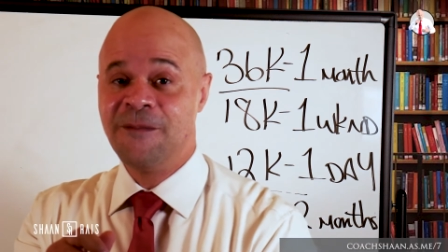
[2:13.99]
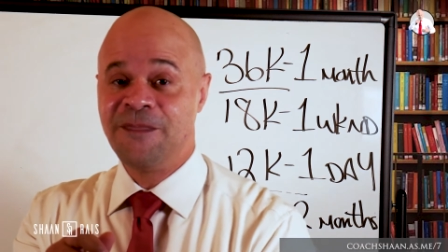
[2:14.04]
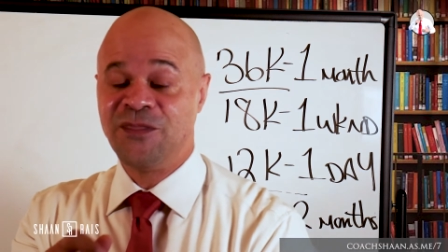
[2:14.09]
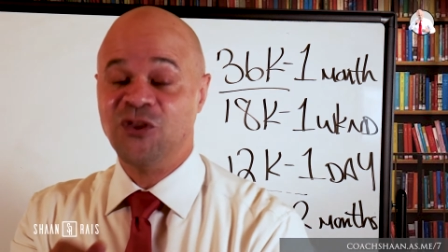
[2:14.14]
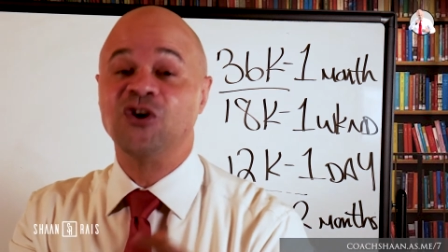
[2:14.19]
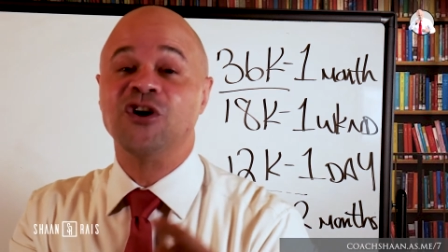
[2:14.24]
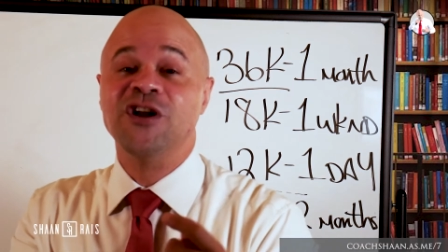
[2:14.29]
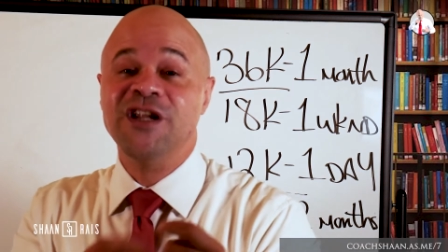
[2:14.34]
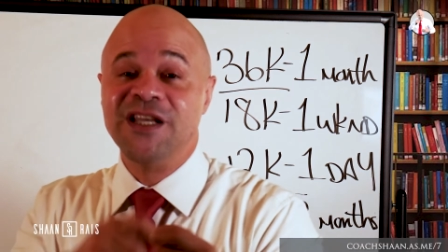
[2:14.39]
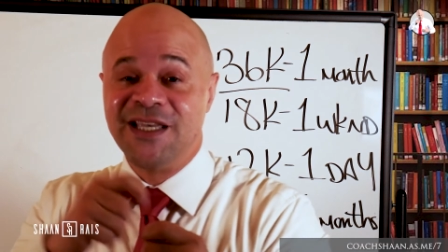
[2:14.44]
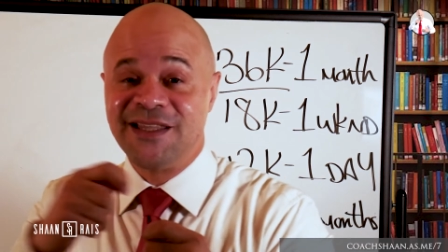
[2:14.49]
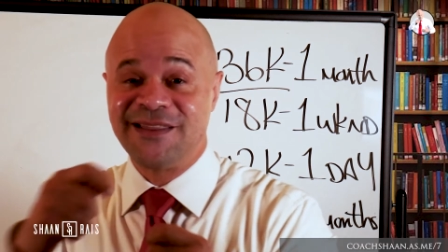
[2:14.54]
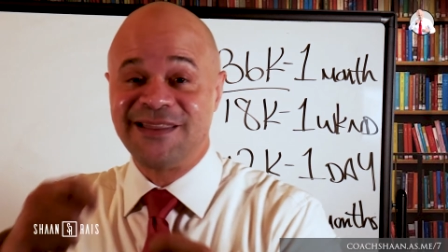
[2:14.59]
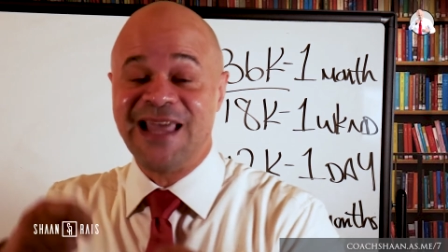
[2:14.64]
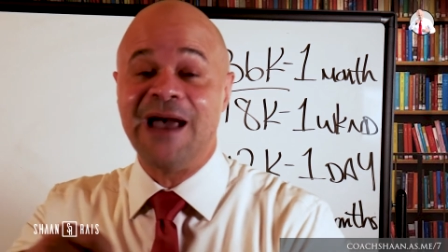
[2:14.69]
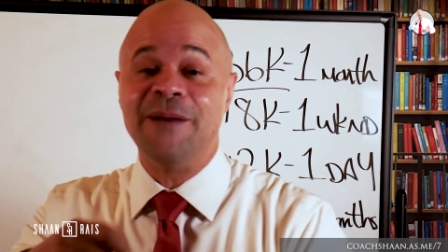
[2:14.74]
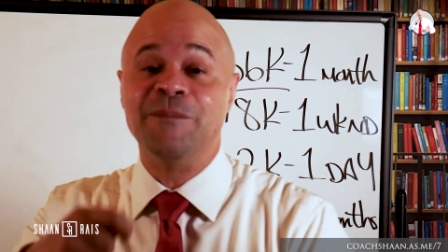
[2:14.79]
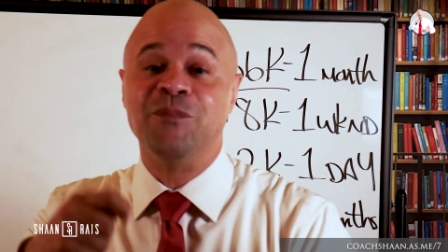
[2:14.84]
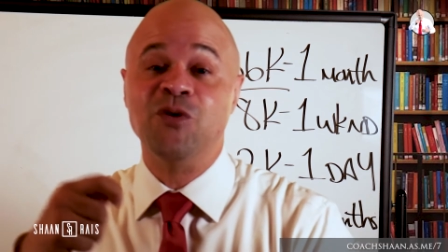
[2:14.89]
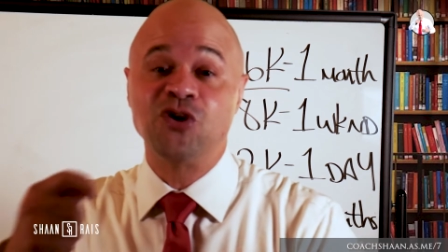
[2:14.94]
you're going to get
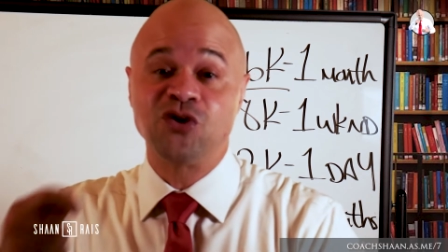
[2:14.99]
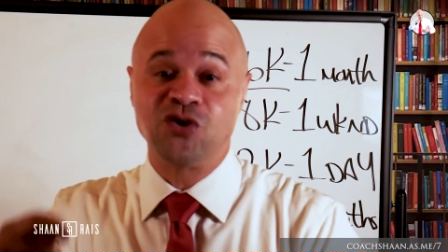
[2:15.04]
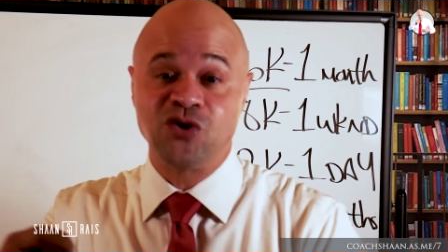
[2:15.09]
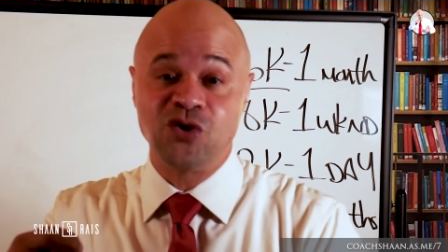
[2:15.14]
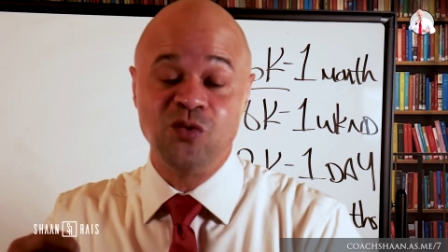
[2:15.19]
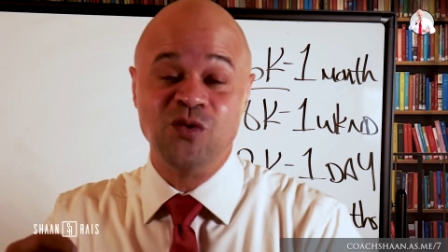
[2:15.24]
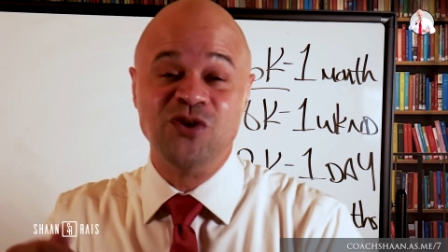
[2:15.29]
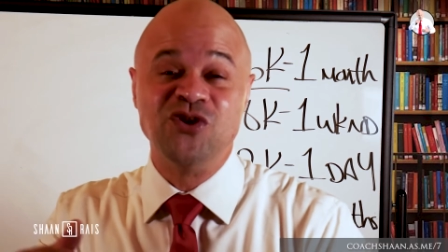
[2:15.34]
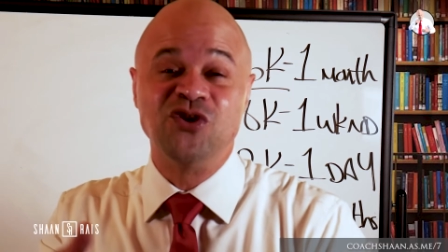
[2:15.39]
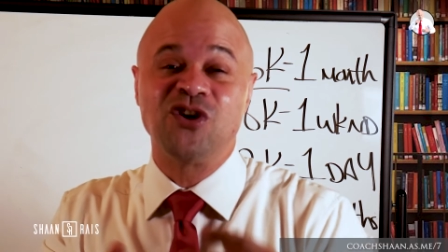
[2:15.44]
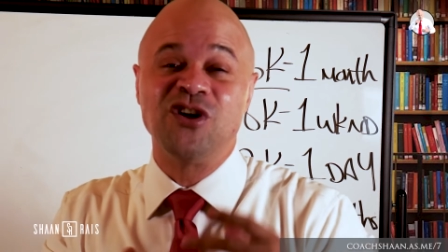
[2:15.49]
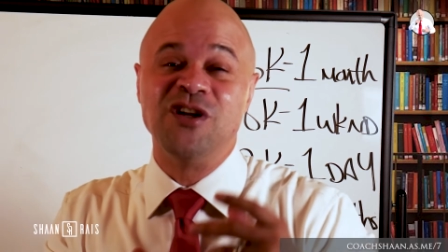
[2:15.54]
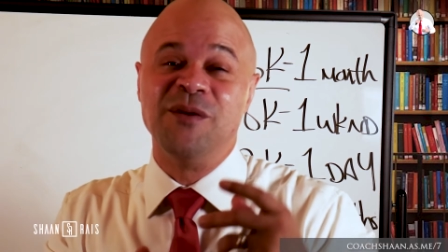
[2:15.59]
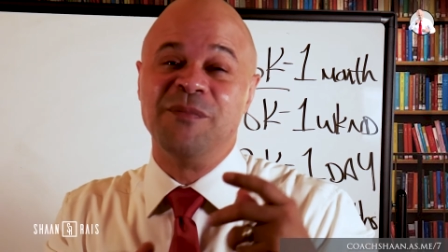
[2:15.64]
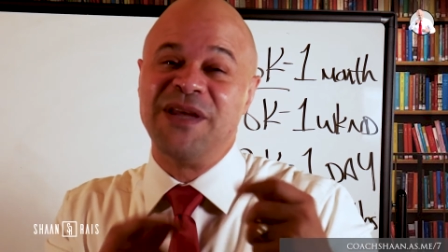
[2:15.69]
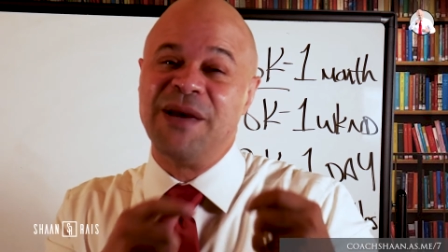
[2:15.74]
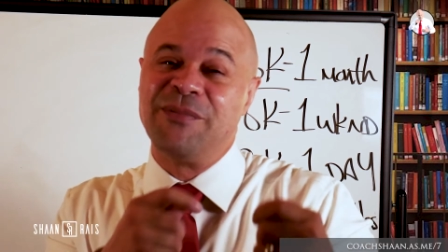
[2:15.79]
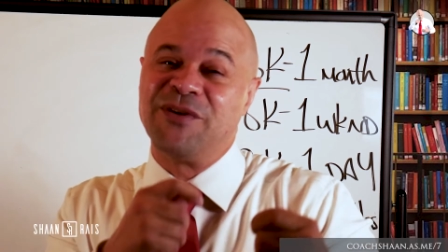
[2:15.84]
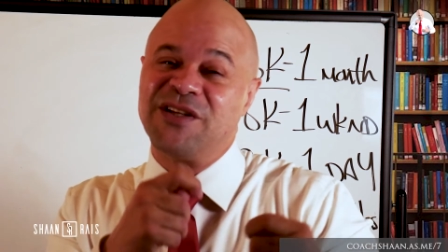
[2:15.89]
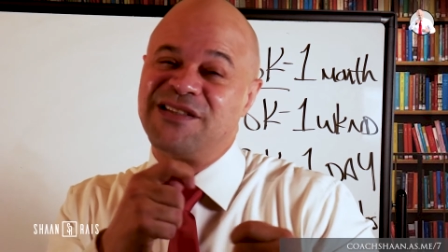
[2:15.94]
that book too, and you're going to
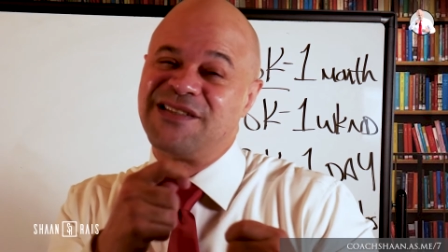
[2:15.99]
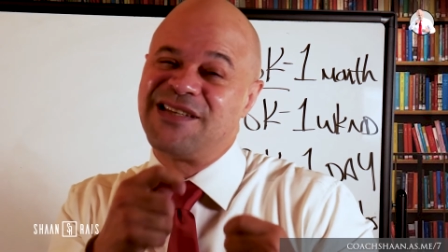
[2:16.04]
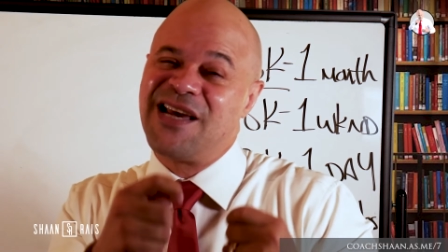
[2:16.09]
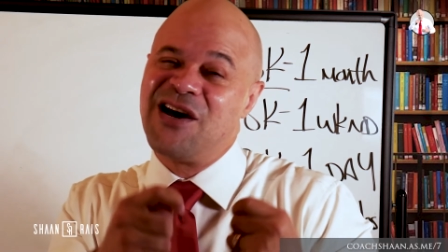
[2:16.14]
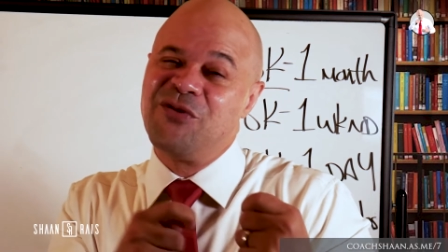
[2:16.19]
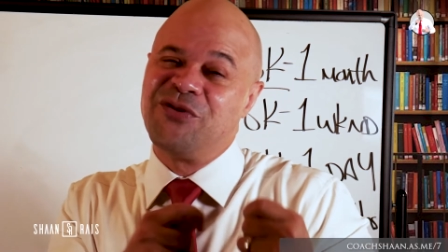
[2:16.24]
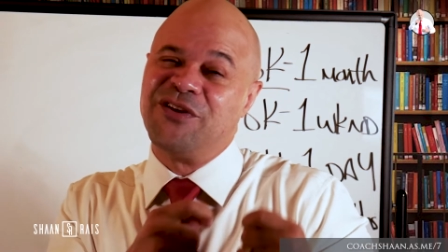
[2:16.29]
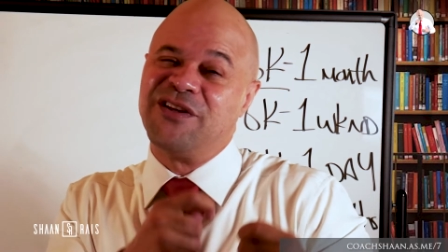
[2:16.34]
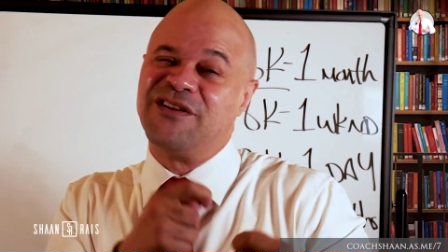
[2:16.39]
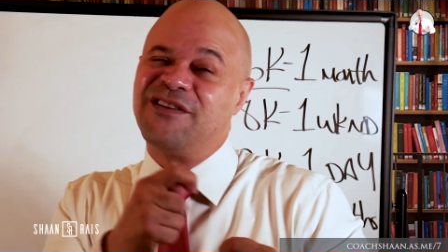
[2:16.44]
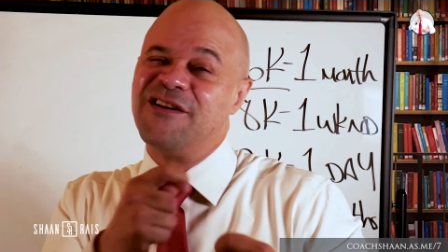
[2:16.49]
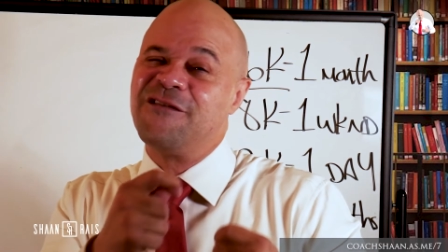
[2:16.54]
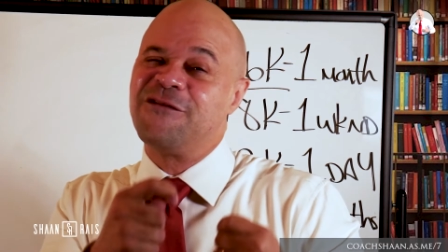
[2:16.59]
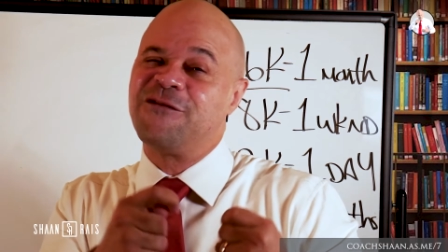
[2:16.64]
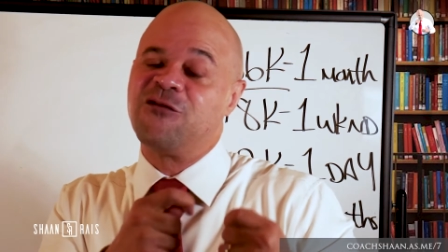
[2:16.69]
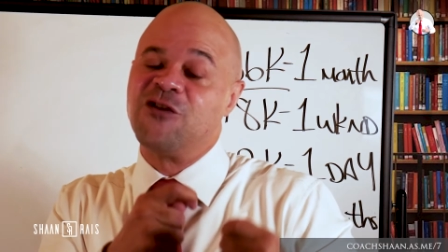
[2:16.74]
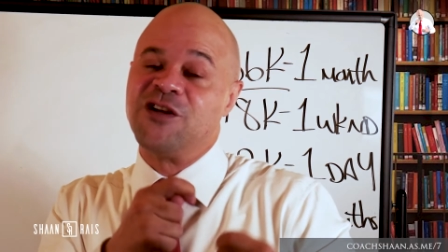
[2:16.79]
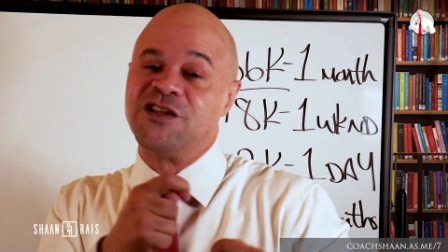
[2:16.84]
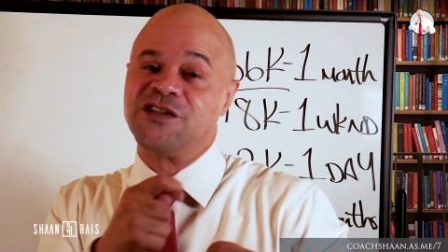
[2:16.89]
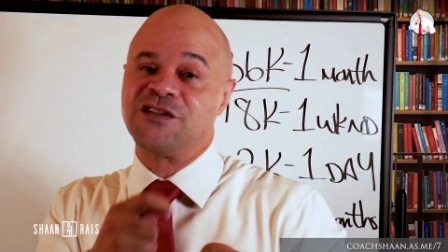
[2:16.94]
be able to tell the
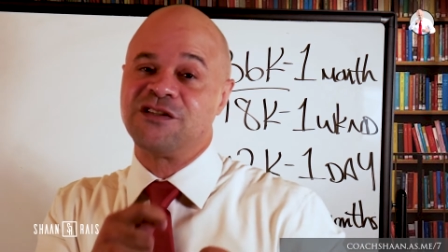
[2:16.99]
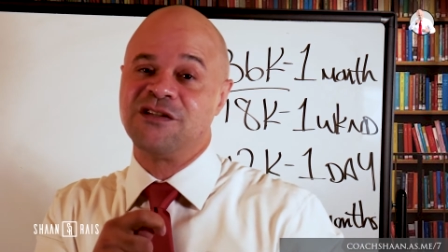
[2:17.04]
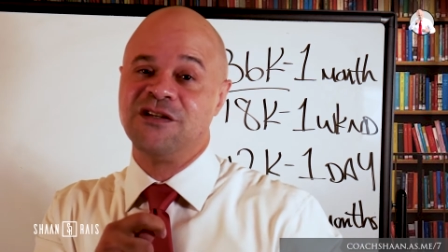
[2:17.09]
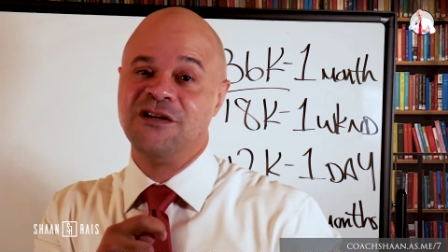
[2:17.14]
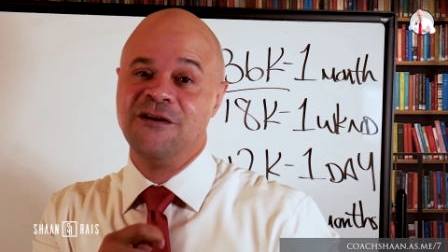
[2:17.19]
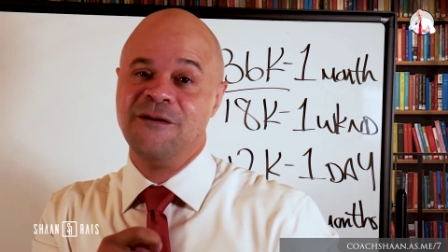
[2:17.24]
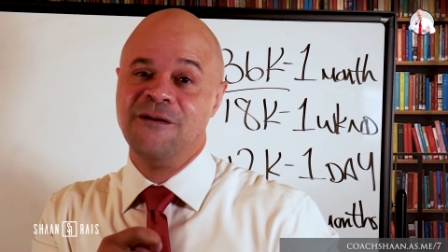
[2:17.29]
difference.